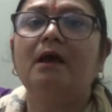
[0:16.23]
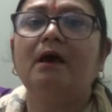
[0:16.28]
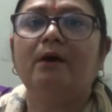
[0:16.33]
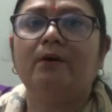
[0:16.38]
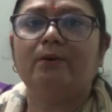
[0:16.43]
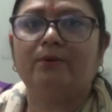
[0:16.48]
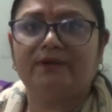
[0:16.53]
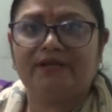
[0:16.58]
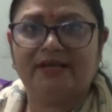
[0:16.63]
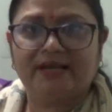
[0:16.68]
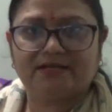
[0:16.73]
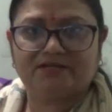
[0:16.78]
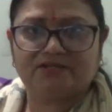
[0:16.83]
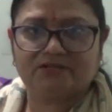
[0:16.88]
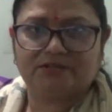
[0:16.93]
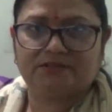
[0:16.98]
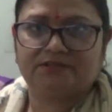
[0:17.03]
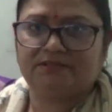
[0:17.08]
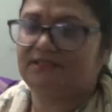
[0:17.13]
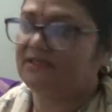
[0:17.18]

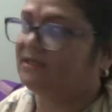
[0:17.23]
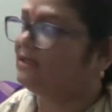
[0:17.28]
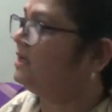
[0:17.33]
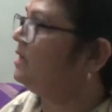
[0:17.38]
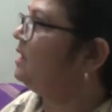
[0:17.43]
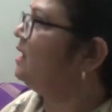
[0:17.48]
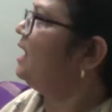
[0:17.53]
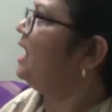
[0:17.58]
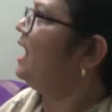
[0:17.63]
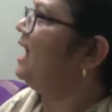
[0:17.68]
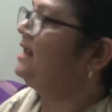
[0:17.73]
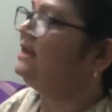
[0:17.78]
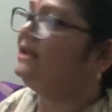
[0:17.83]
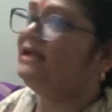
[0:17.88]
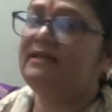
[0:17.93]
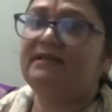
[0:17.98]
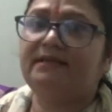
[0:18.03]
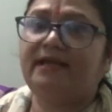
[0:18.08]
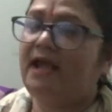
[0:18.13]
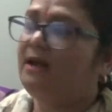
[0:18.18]
reactions, and
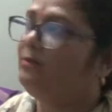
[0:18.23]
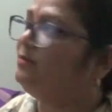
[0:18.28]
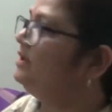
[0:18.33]
it can